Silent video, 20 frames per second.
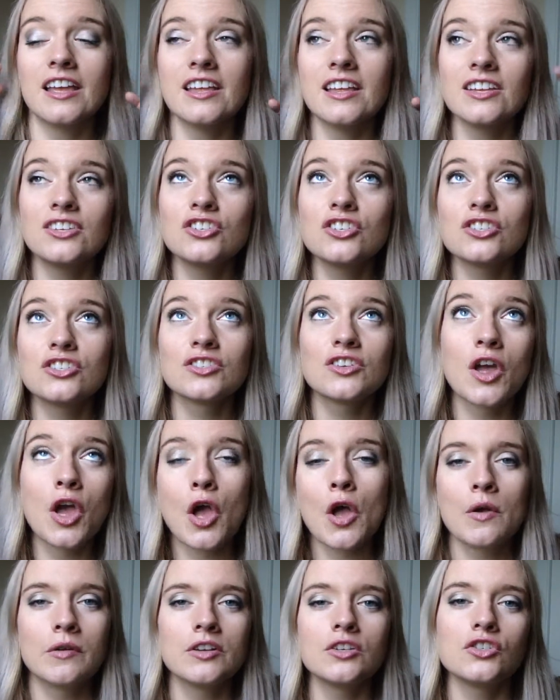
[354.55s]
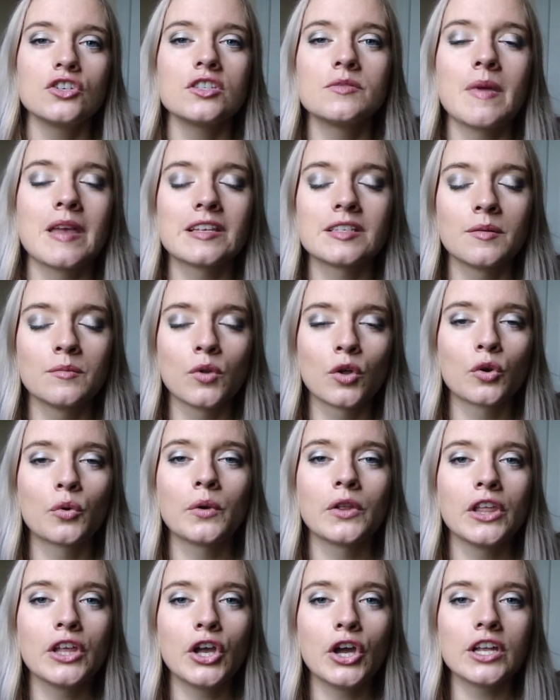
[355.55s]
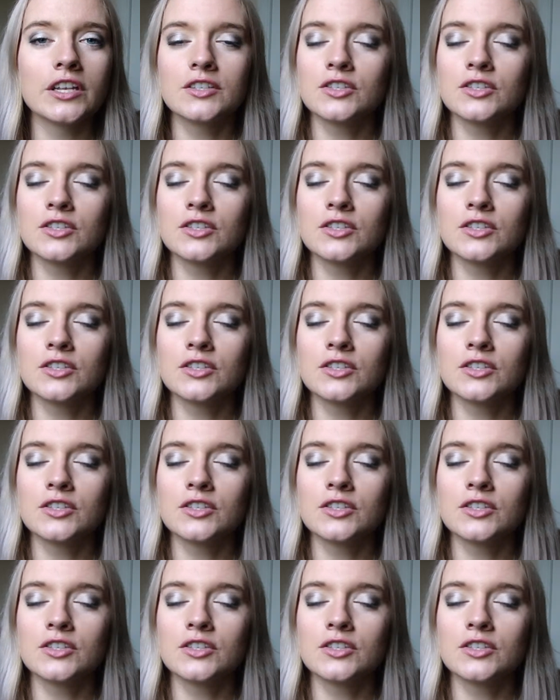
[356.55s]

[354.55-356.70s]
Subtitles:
It just makes them look really good.